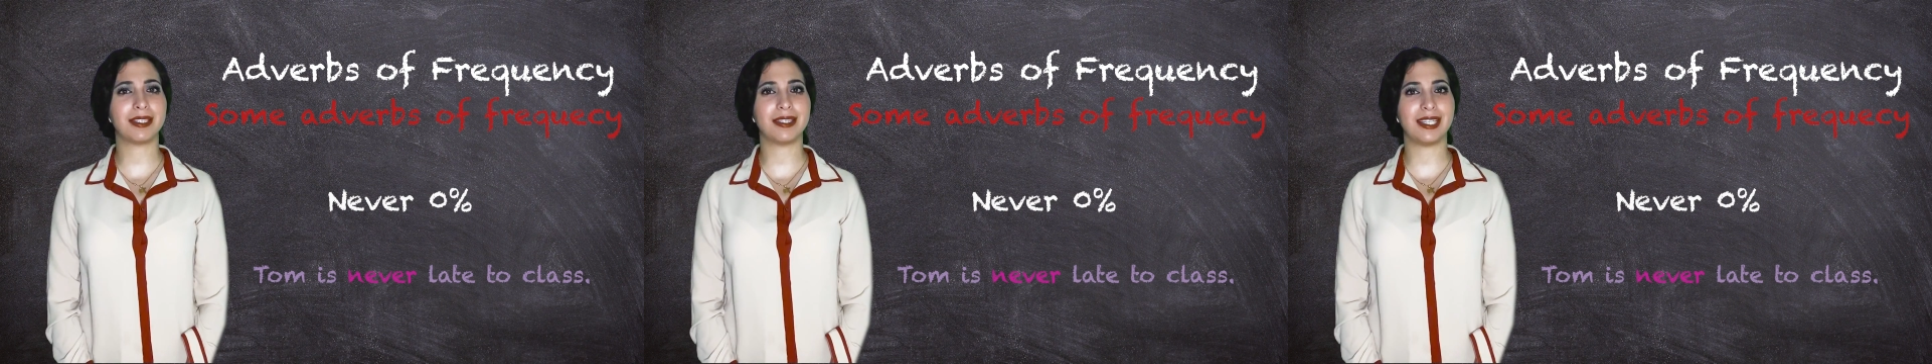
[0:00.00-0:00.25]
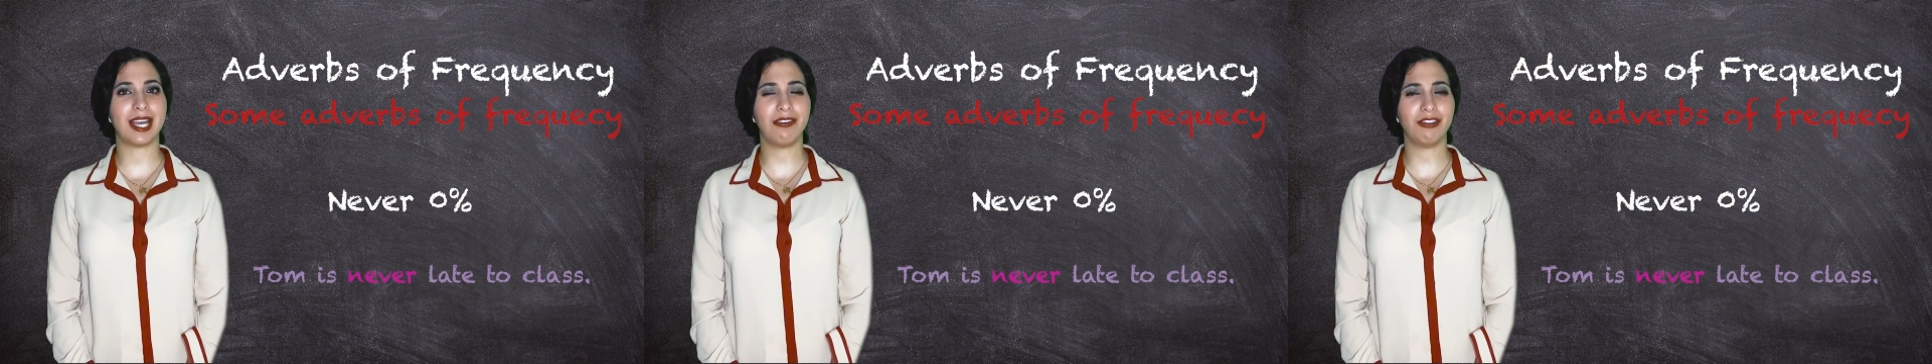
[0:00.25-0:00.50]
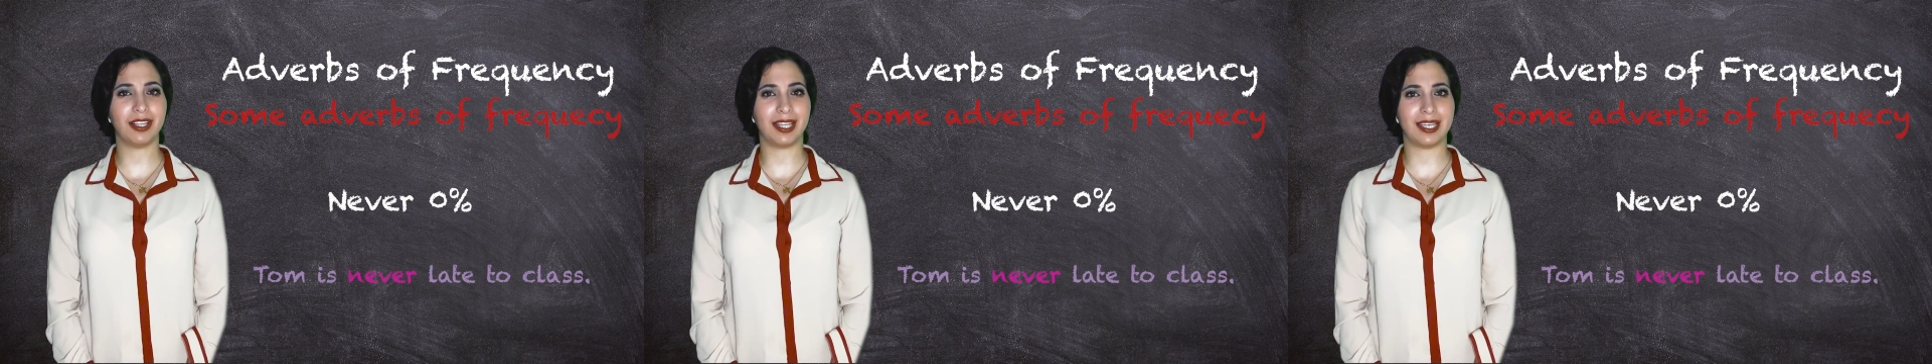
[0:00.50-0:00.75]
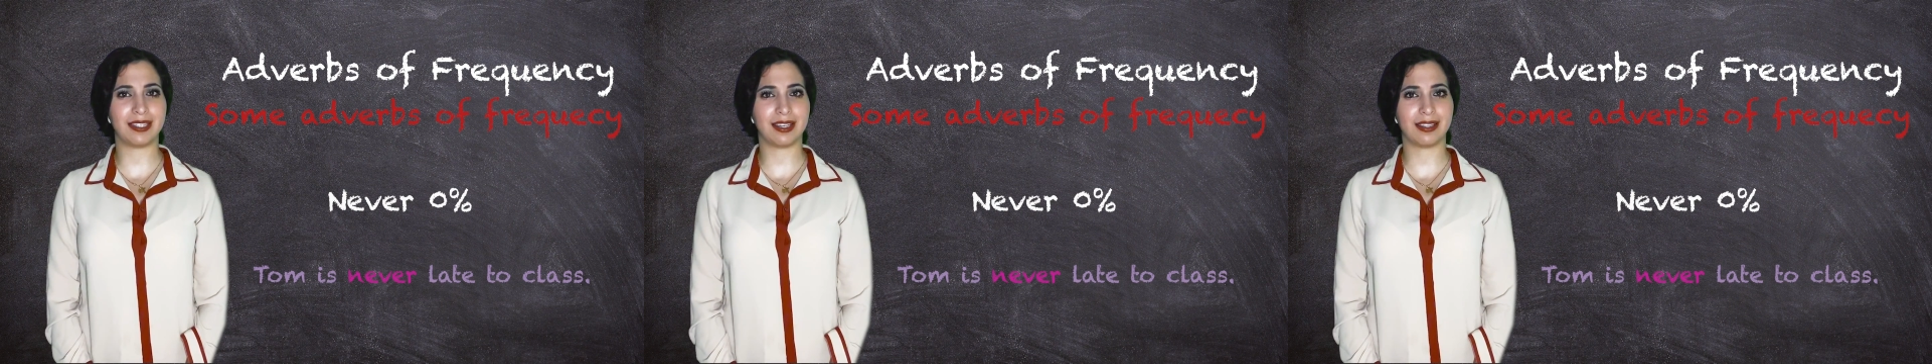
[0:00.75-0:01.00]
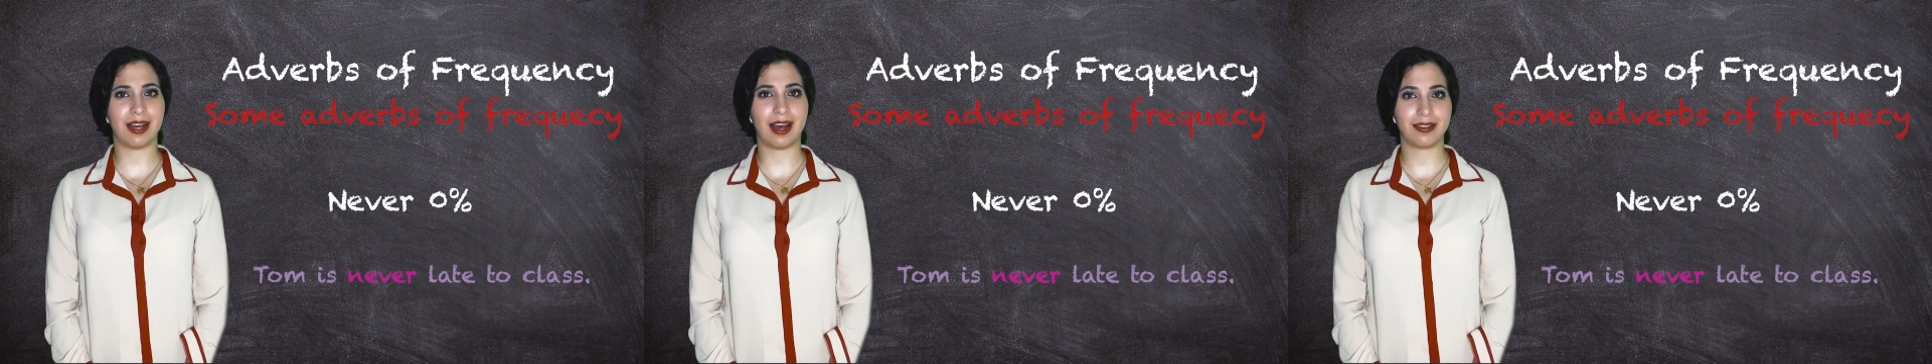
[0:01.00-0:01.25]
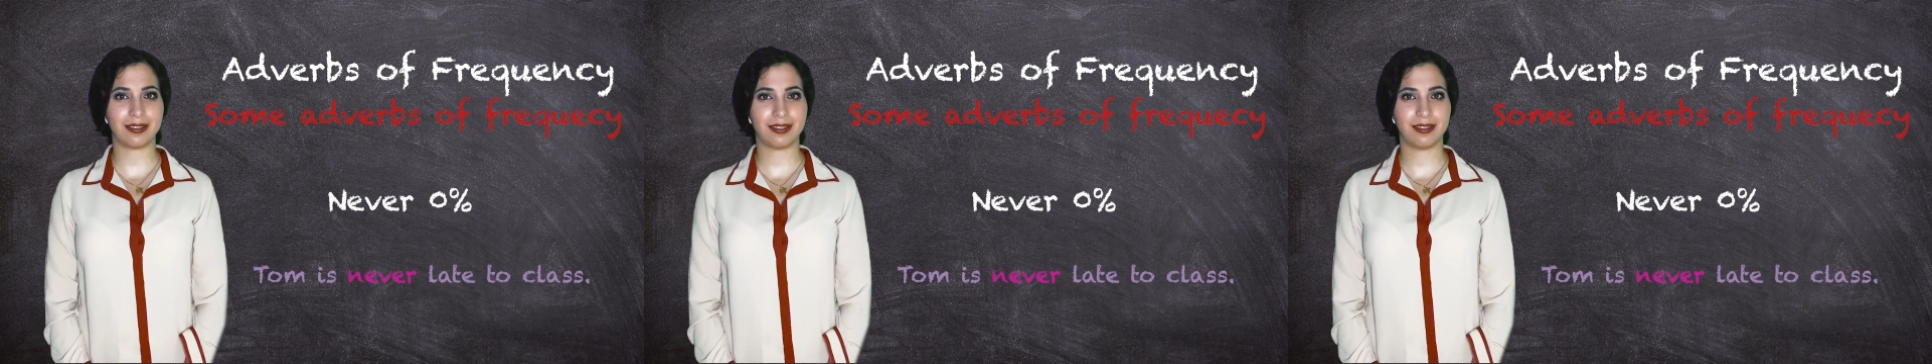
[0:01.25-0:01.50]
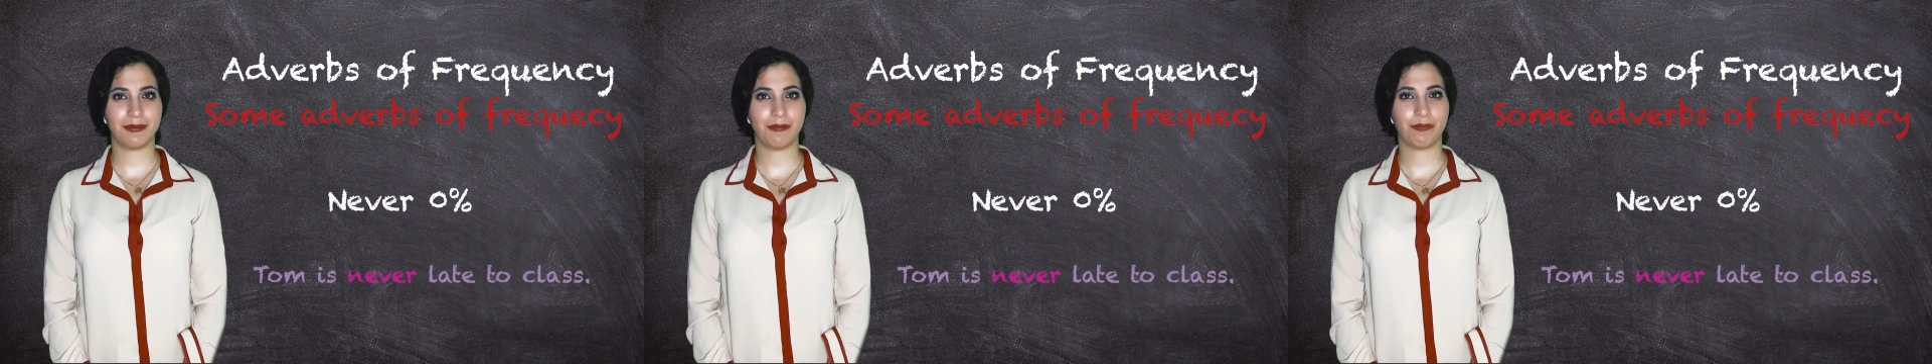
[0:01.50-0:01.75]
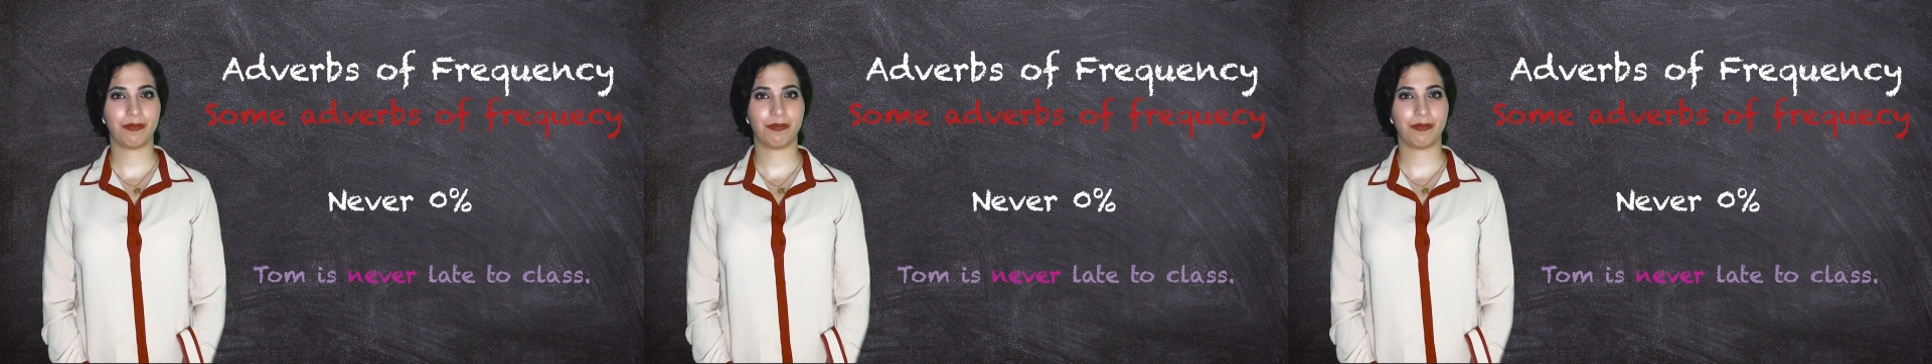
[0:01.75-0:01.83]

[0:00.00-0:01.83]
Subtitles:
is never late to class.